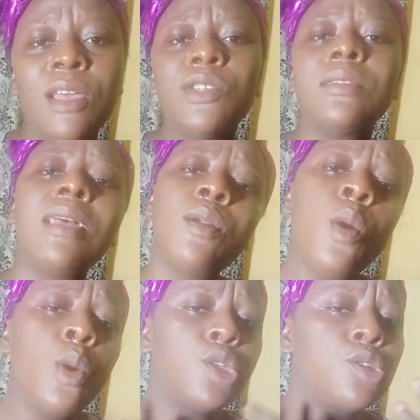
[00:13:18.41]
She was like,
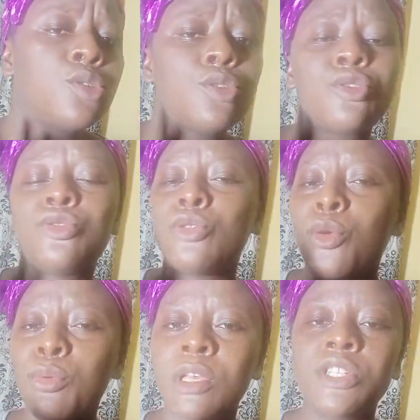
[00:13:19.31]
oh, she's so
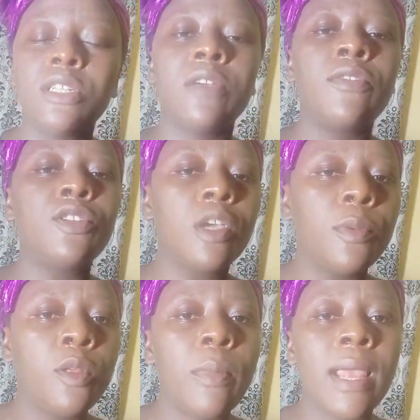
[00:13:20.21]
sorry. She never nicked
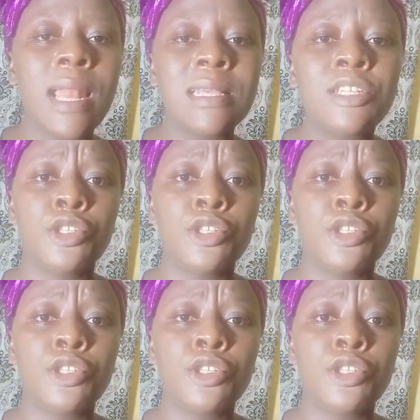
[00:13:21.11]
me on my glass.